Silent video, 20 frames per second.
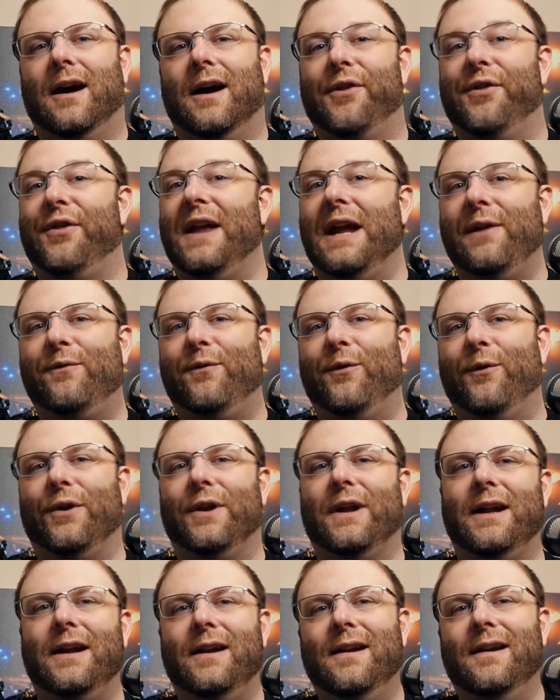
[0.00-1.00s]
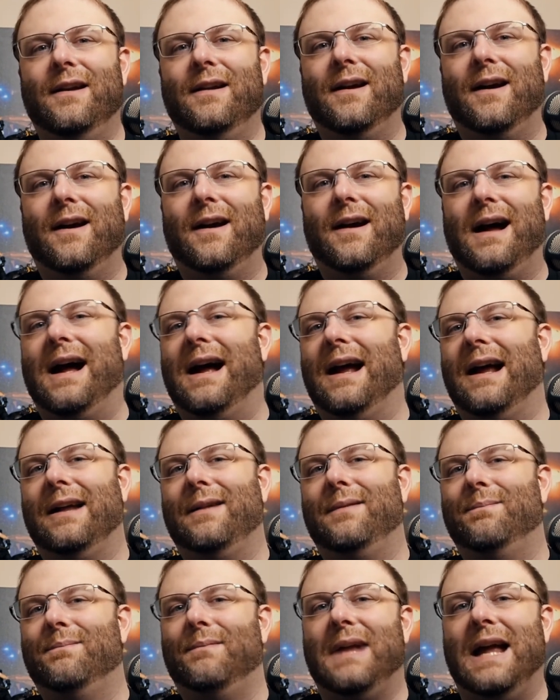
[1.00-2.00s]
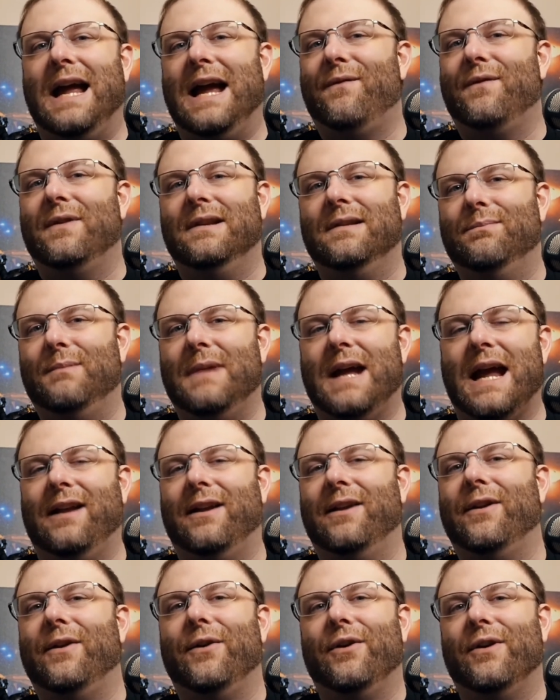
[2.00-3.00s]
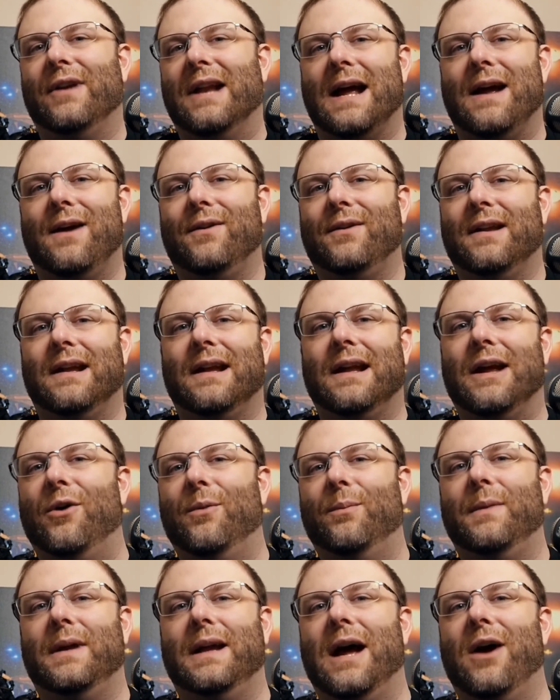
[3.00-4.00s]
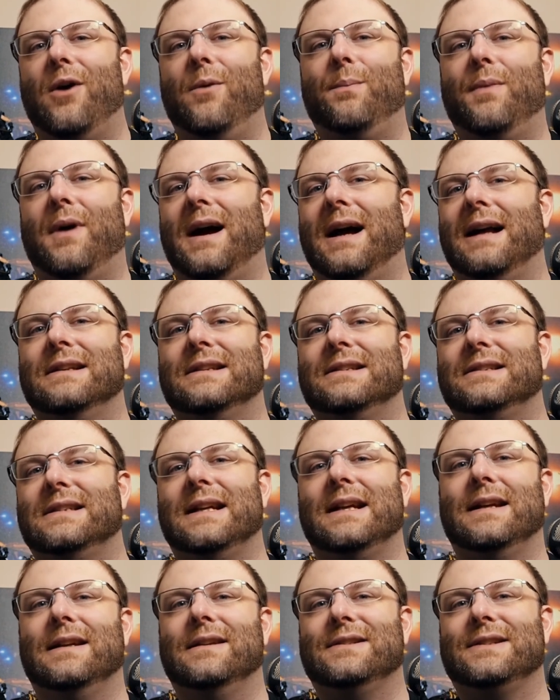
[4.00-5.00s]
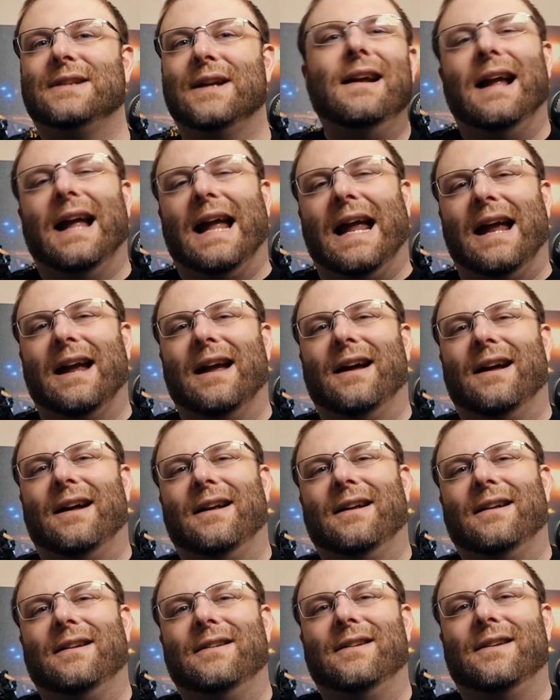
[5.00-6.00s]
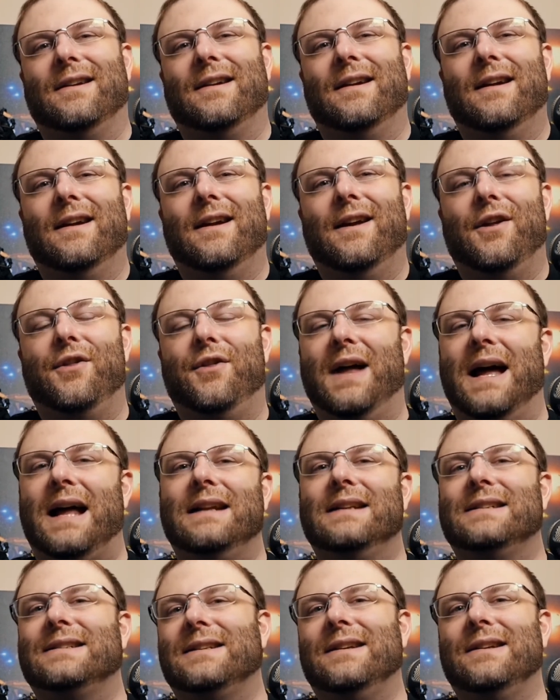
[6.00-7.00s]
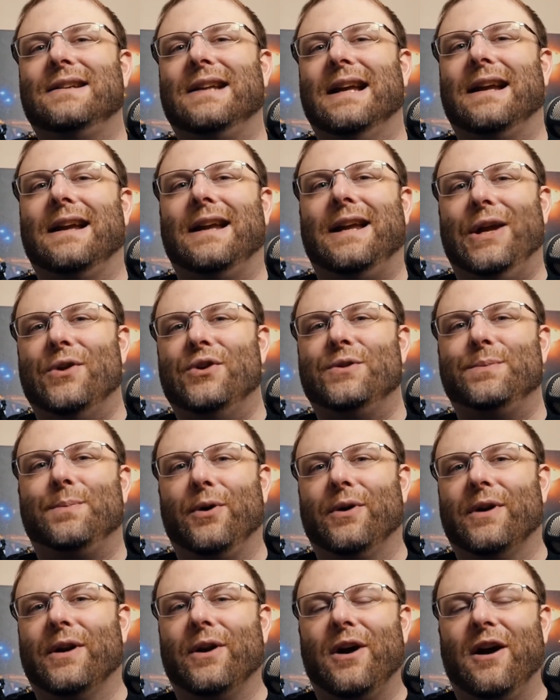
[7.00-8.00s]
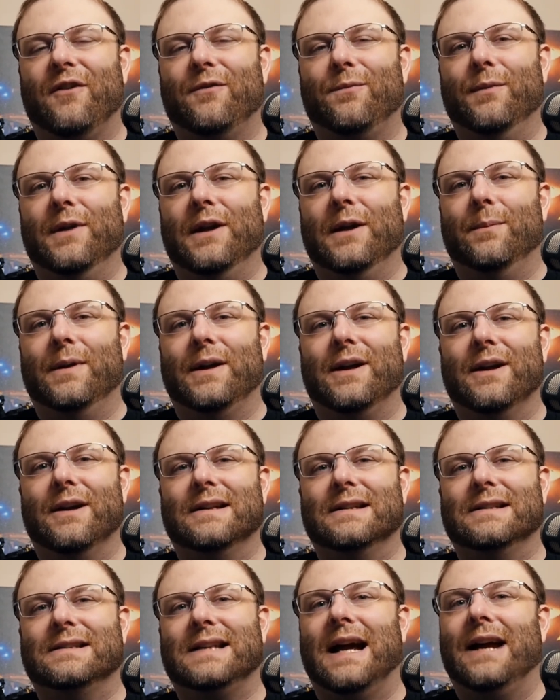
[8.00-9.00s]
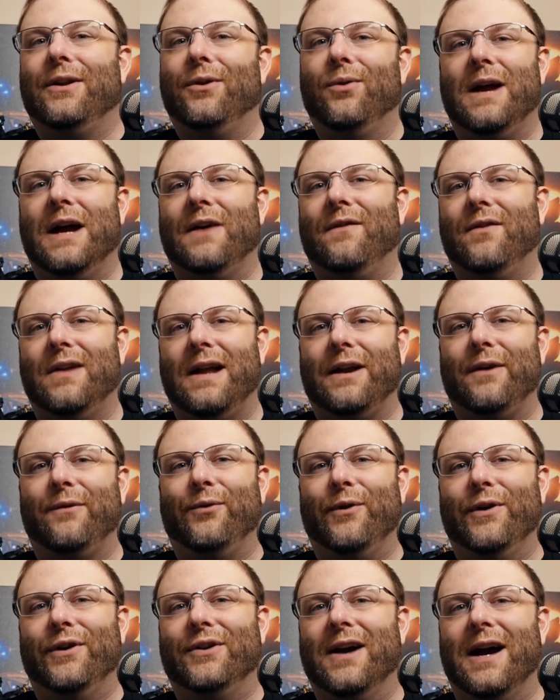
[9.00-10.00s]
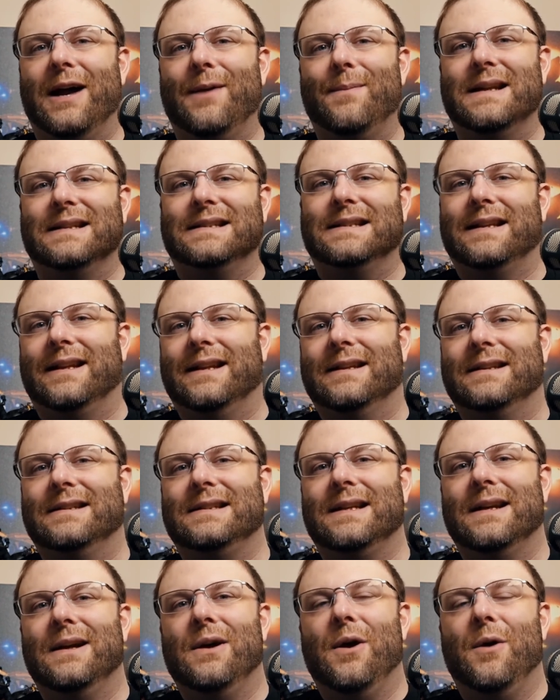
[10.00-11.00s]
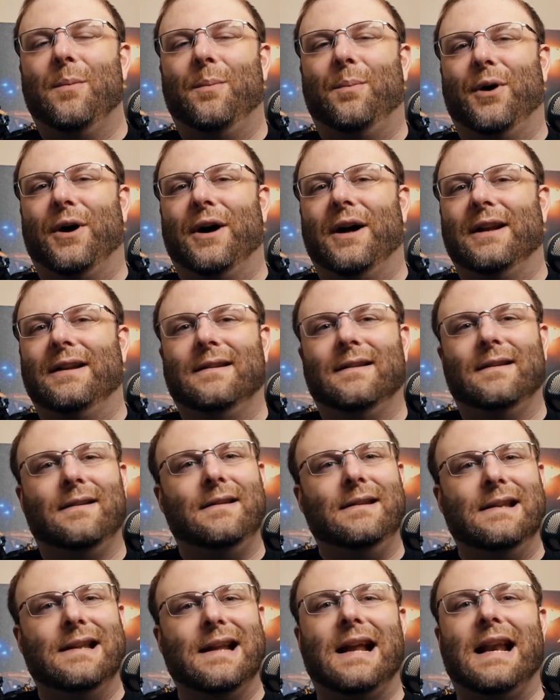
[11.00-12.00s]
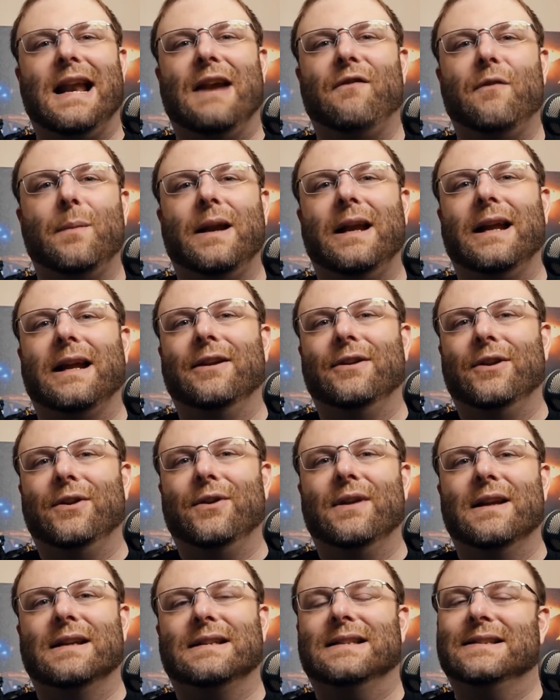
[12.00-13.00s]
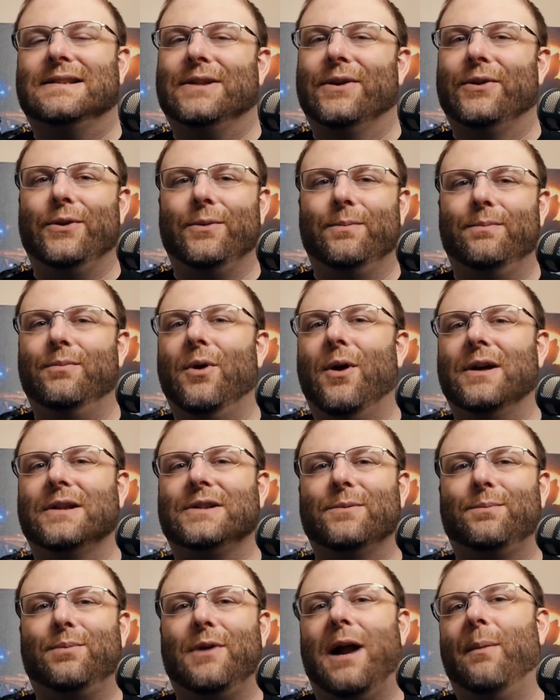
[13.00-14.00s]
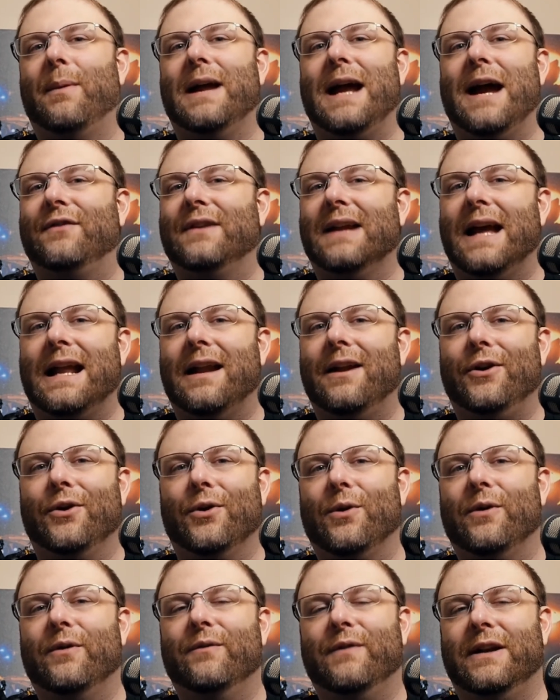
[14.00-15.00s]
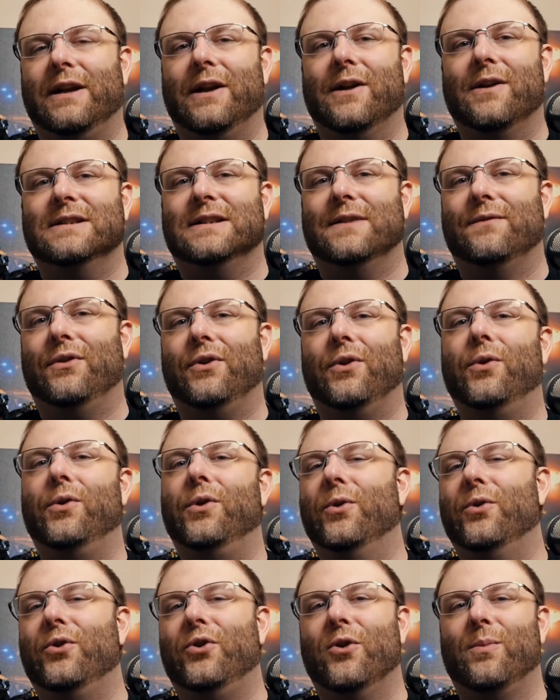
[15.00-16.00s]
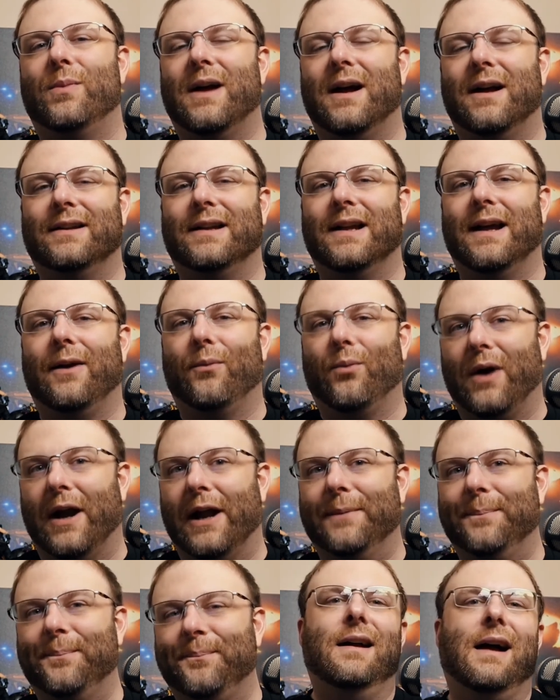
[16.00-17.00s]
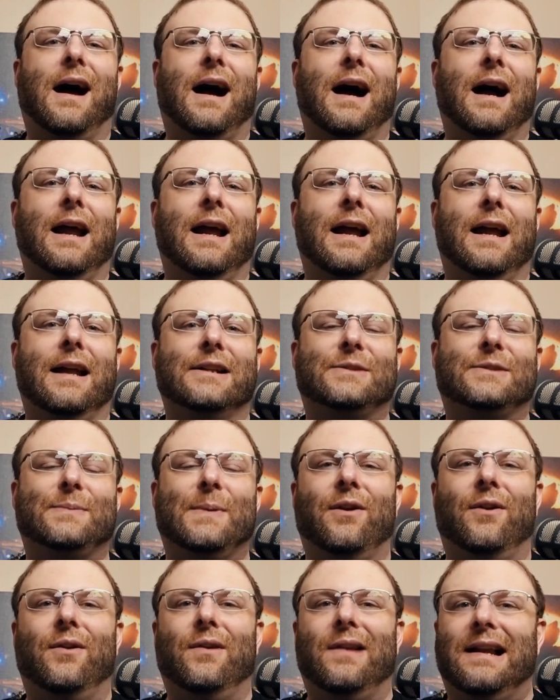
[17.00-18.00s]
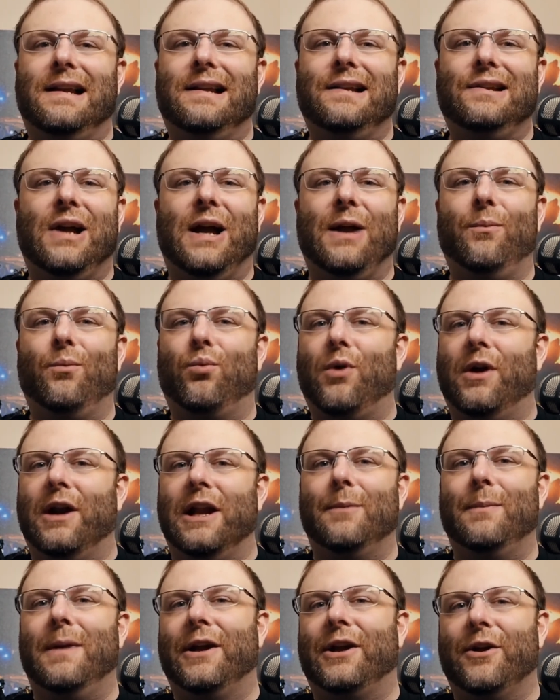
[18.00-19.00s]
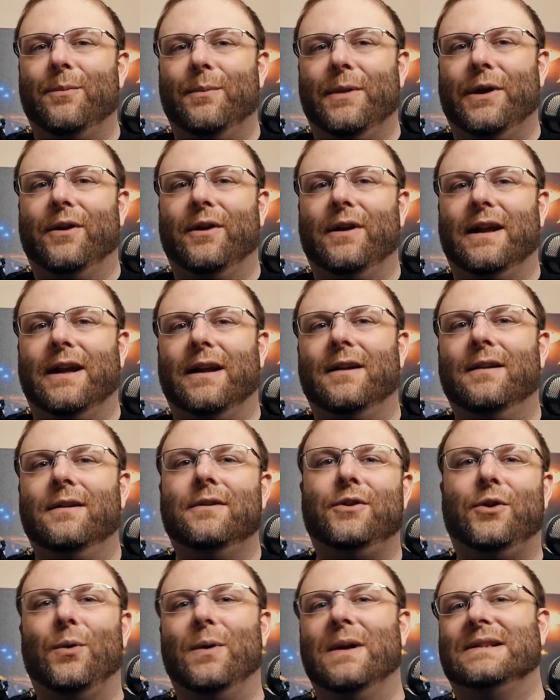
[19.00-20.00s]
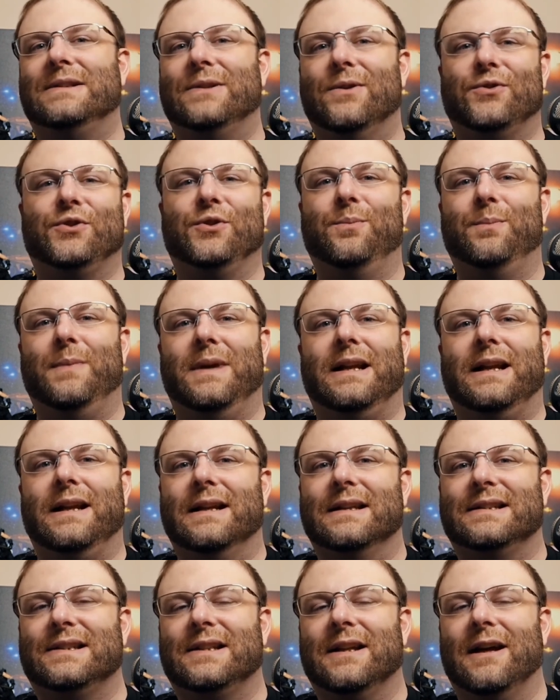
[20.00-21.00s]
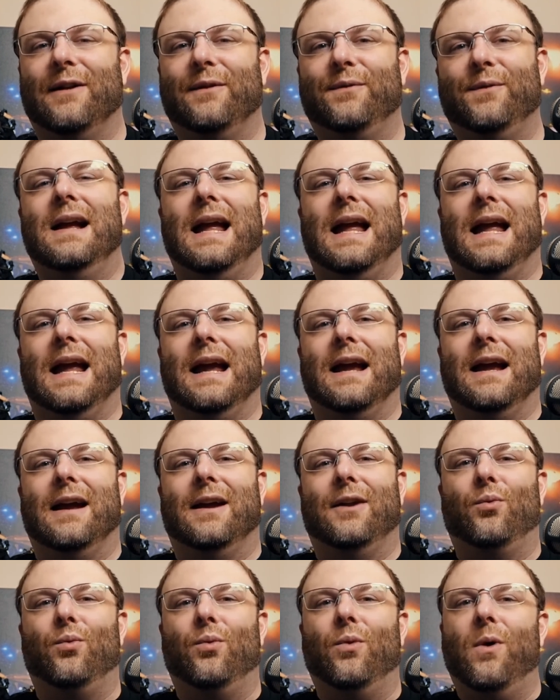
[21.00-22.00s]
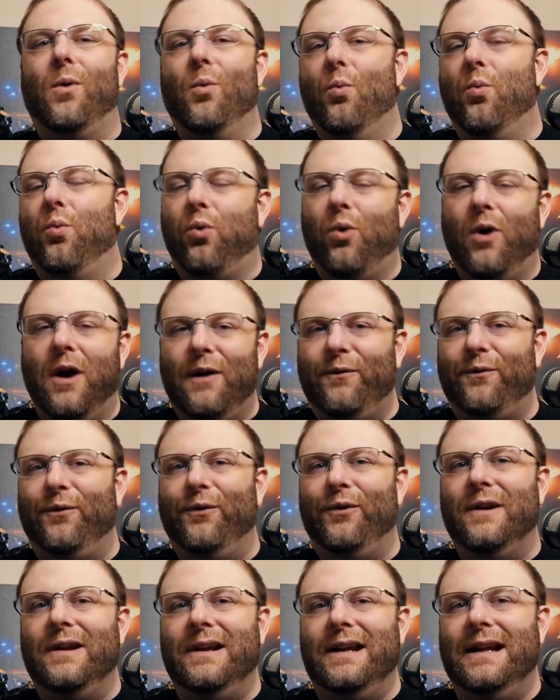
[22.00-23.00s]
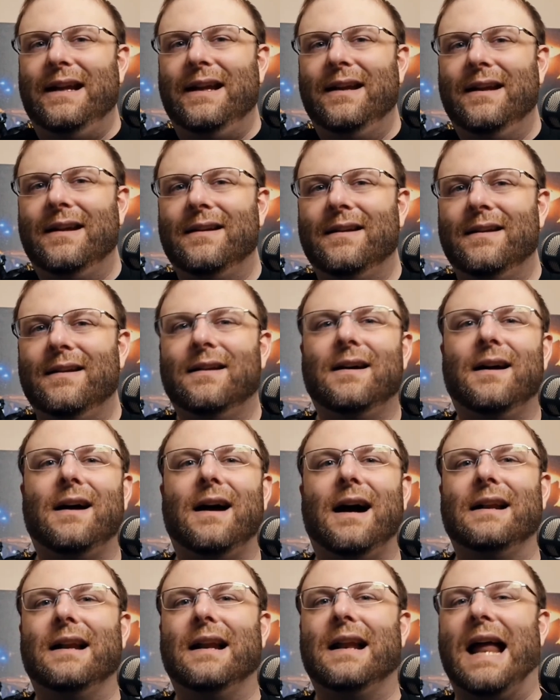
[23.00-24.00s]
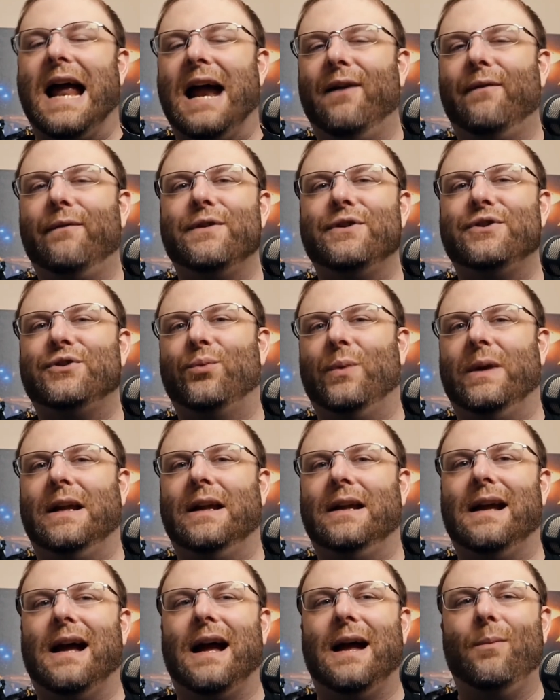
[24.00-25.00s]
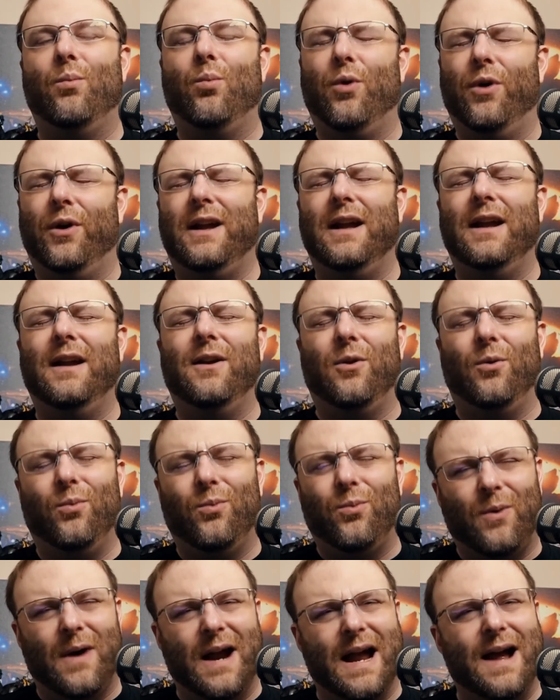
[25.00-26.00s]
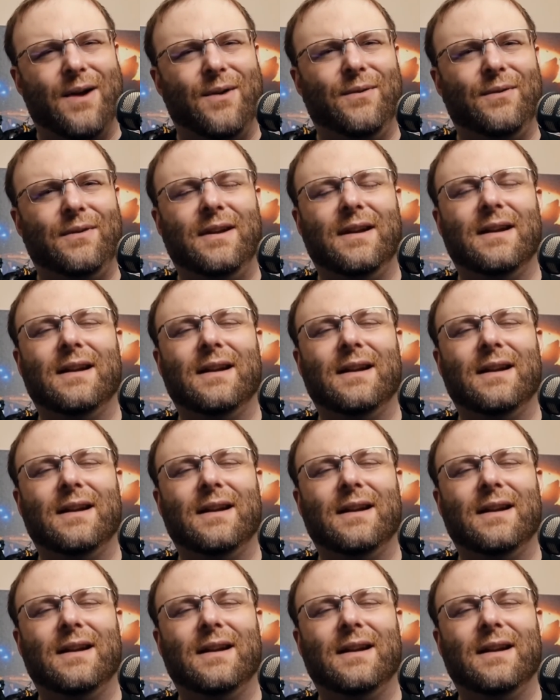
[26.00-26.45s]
Thankfully, I have an editor now to help me out behind the scenes, and that is going to take a huge burden off me because I don't have a lot of free time as it is, but not everybody can do this, and so you also probably have to edit your own videos if you do YouTube content, right? I spend a lot of time running my community, doing social media stuff, and roughly on an average week, I'm working around